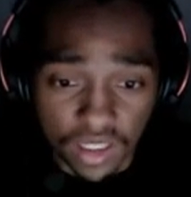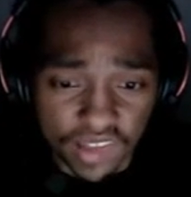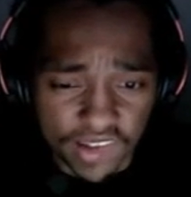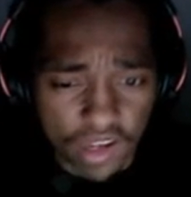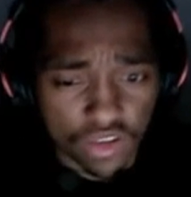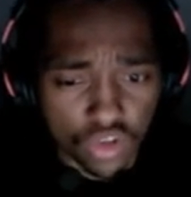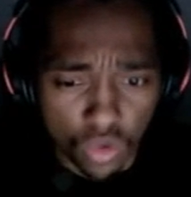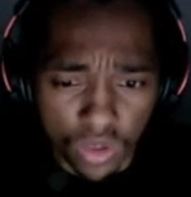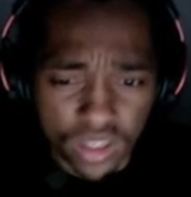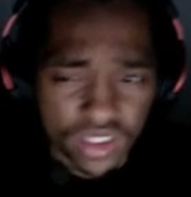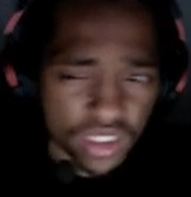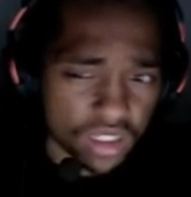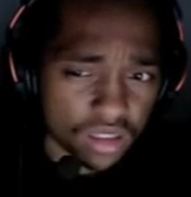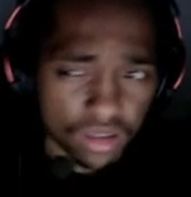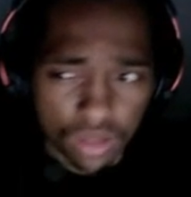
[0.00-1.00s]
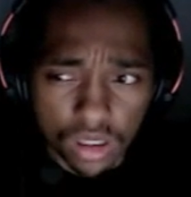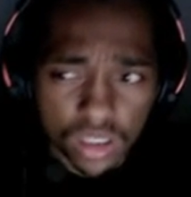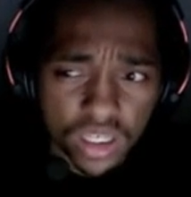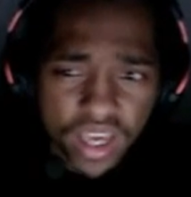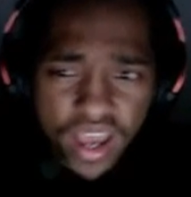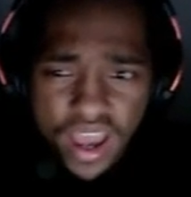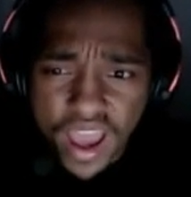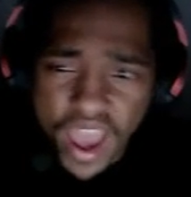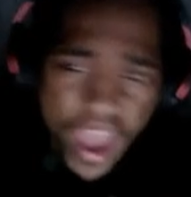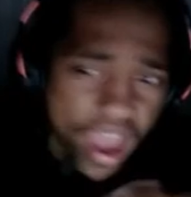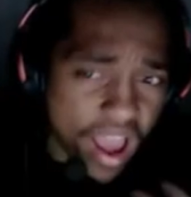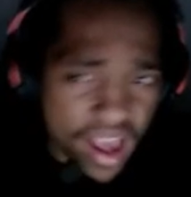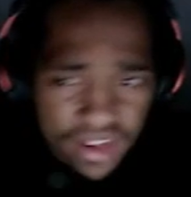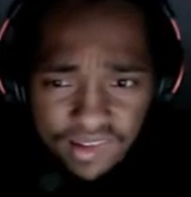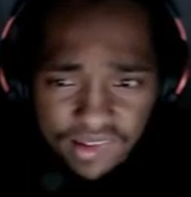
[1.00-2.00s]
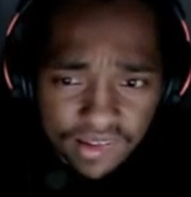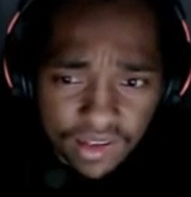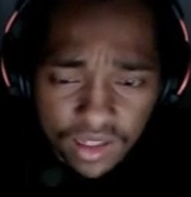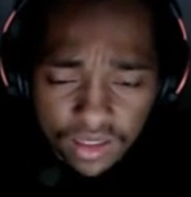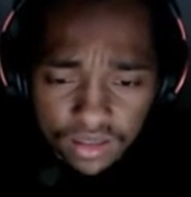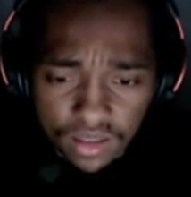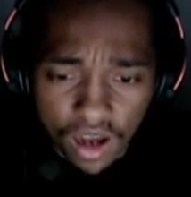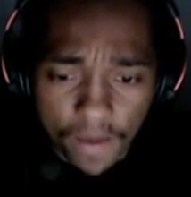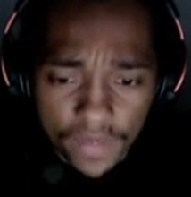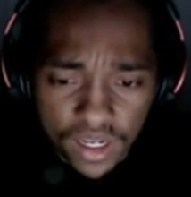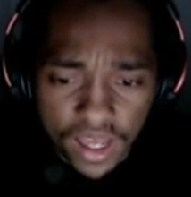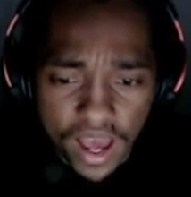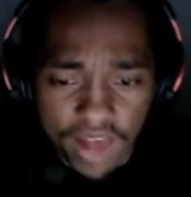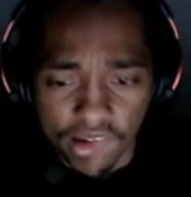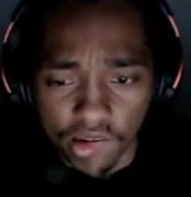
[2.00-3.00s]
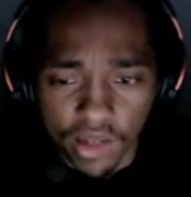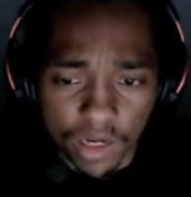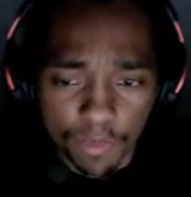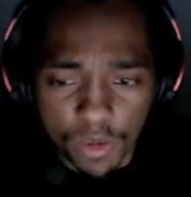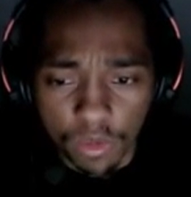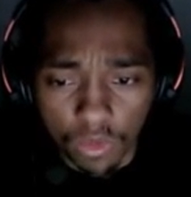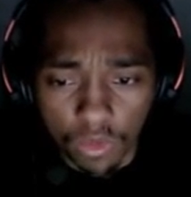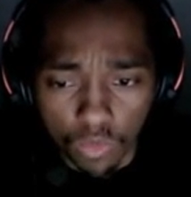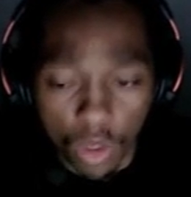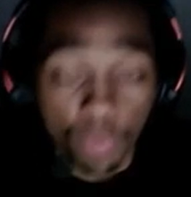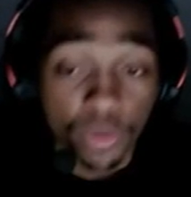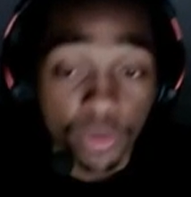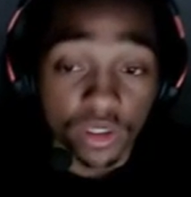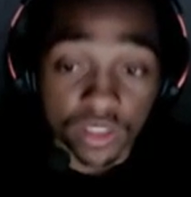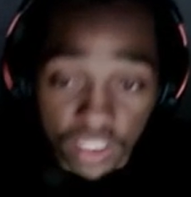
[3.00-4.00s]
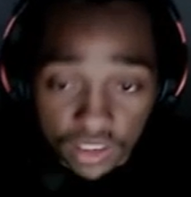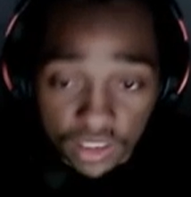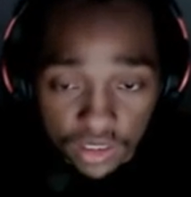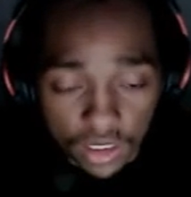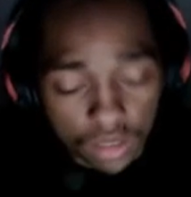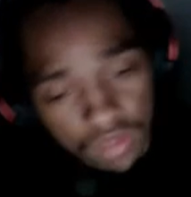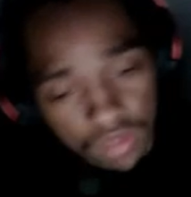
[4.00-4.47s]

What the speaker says: Santorin didn't look as dominant as a lot of people were predicting,